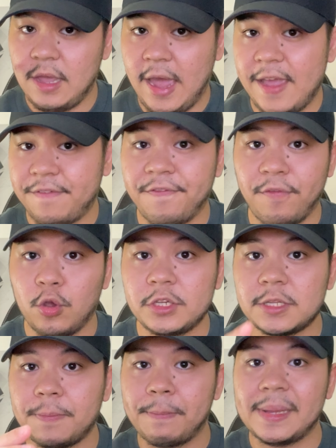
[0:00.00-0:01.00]
a
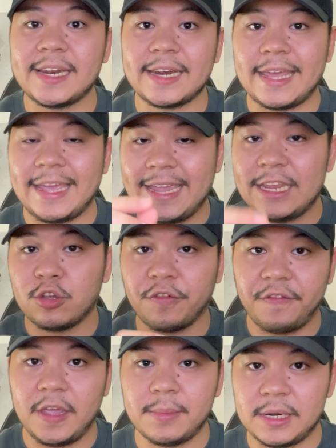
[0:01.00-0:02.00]
first millionaire in your
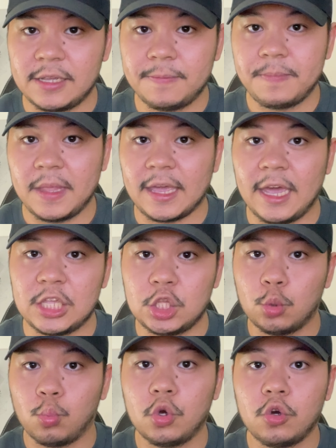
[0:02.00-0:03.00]
family, okay?
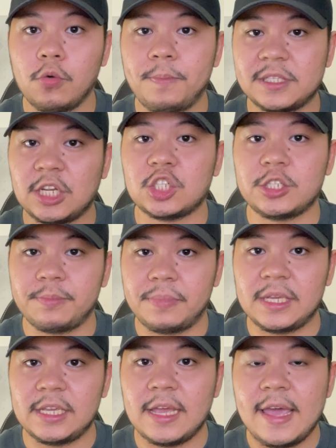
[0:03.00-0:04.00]
You will potentially
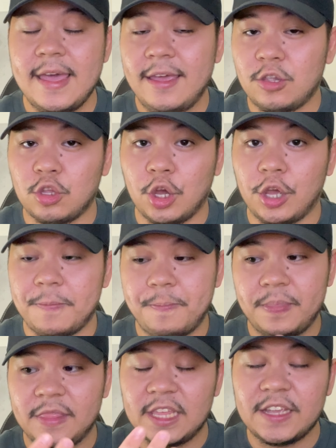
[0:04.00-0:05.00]
be, you know,
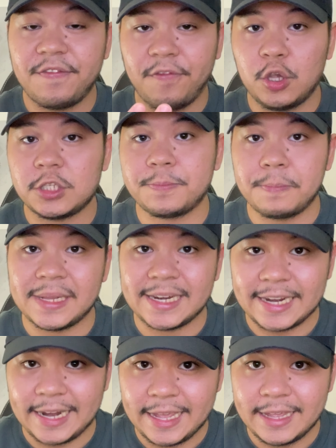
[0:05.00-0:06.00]
the first
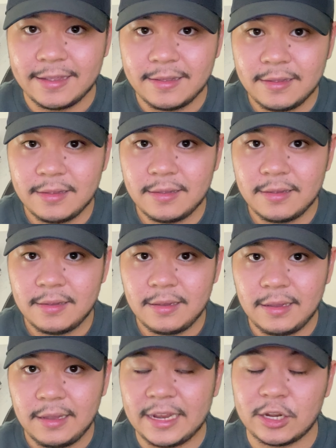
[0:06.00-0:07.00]
millionaire
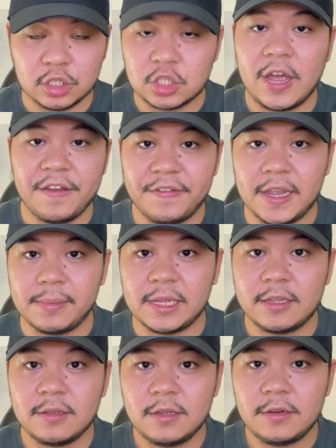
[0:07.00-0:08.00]
in your entire family,
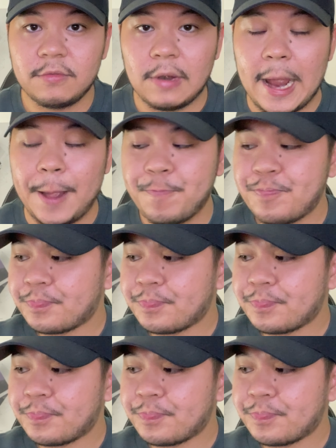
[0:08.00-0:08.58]
right?